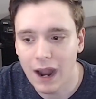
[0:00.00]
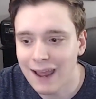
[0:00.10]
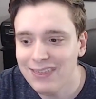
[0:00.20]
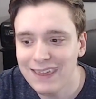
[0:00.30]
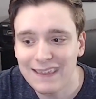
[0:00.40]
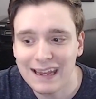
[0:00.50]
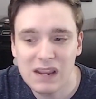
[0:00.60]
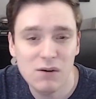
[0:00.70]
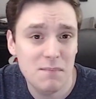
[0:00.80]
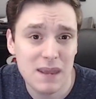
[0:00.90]
I think that
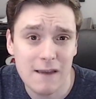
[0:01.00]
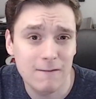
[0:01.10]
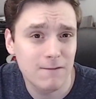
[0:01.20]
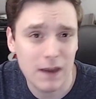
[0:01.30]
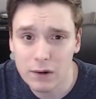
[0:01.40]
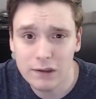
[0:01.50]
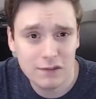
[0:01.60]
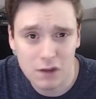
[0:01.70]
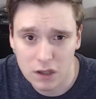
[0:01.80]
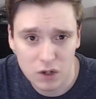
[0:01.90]
he would be a very
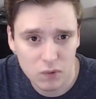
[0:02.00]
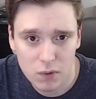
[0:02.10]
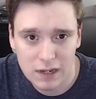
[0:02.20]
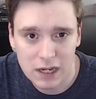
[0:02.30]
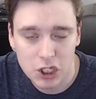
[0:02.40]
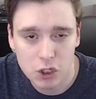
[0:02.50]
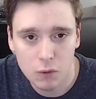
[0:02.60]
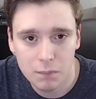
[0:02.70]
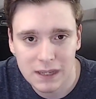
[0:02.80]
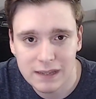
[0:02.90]
solid
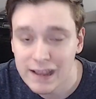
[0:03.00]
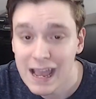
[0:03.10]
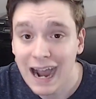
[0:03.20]
rotational piece.